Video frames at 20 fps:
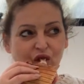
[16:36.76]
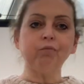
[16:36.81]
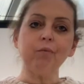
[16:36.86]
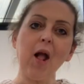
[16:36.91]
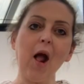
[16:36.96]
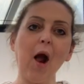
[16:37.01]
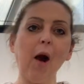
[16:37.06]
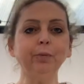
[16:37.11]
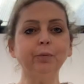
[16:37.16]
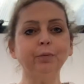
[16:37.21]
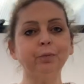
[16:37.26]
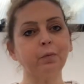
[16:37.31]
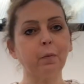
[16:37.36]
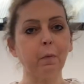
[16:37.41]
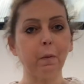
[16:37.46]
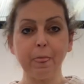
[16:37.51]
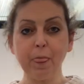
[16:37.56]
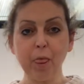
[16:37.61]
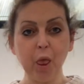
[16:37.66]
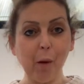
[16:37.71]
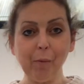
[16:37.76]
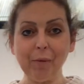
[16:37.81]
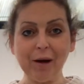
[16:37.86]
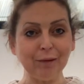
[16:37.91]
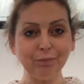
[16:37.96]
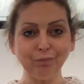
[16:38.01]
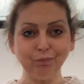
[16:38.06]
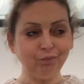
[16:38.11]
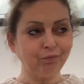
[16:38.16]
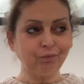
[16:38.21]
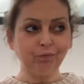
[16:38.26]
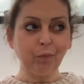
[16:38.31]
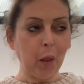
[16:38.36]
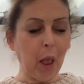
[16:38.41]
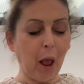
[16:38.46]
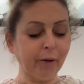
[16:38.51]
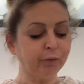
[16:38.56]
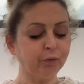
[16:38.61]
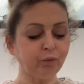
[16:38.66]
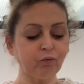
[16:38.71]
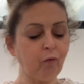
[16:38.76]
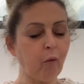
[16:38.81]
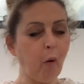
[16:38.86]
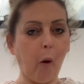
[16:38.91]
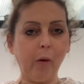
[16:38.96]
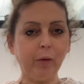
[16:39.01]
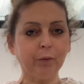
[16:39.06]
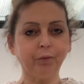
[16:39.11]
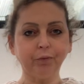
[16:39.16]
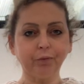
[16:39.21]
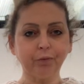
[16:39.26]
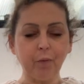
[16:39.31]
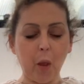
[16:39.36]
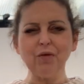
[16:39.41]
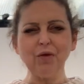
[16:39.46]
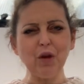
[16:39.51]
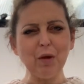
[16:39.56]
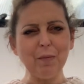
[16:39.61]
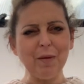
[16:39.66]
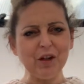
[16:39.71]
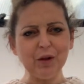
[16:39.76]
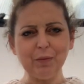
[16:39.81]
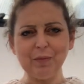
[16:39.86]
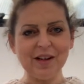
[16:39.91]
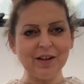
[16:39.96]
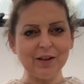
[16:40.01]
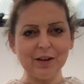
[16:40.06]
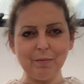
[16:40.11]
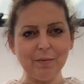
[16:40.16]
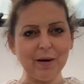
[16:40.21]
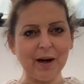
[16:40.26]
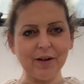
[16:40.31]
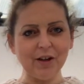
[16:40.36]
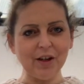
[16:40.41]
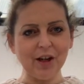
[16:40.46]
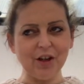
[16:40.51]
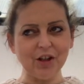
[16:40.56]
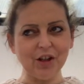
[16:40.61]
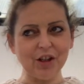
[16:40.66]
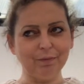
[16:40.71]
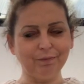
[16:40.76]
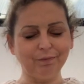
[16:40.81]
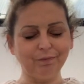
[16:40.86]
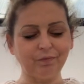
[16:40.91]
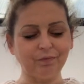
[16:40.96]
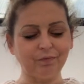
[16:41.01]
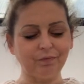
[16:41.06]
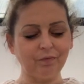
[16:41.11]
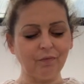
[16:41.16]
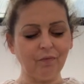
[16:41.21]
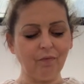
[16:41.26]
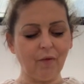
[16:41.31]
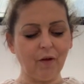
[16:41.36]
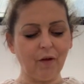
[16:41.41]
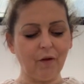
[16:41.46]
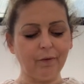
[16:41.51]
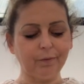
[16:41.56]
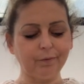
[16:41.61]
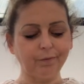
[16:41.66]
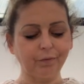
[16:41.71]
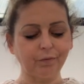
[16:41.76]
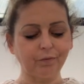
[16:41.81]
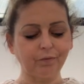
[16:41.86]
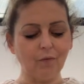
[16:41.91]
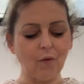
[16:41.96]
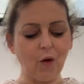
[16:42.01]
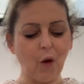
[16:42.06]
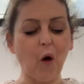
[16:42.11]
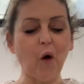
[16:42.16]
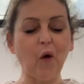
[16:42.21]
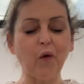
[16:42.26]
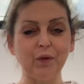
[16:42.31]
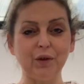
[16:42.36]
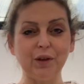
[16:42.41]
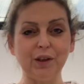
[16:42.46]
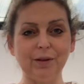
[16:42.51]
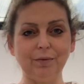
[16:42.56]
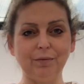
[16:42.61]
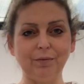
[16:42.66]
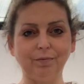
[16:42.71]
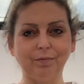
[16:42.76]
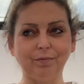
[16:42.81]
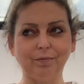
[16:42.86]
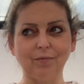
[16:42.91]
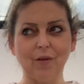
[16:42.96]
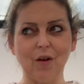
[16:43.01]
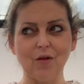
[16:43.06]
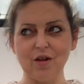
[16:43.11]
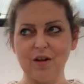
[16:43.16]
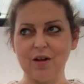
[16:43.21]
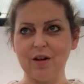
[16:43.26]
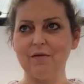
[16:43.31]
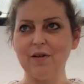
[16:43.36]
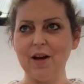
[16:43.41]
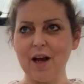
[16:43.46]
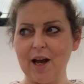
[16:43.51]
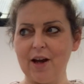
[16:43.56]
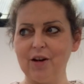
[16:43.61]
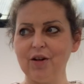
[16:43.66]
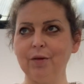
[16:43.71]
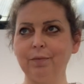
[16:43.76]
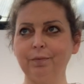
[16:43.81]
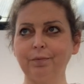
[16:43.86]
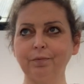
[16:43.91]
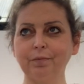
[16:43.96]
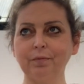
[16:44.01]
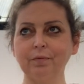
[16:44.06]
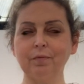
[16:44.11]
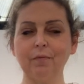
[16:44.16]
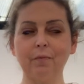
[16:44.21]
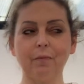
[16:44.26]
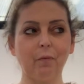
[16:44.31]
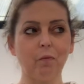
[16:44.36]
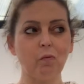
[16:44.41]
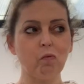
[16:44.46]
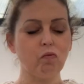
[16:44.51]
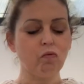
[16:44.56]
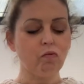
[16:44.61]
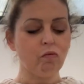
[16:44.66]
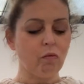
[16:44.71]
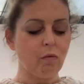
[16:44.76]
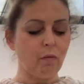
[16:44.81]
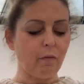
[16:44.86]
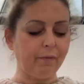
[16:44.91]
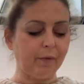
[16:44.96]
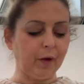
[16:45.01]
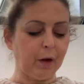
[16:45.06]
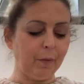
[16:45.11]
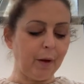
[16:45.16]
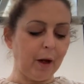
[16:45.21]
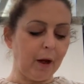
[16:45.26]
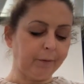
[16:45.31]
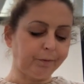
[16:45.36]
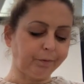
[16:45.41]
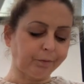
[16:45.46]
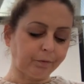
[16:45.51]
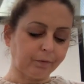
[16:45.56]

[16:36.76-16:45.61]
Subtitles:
Yeah, not bad. Not the best pigs in blankets offering I think I've ever had, but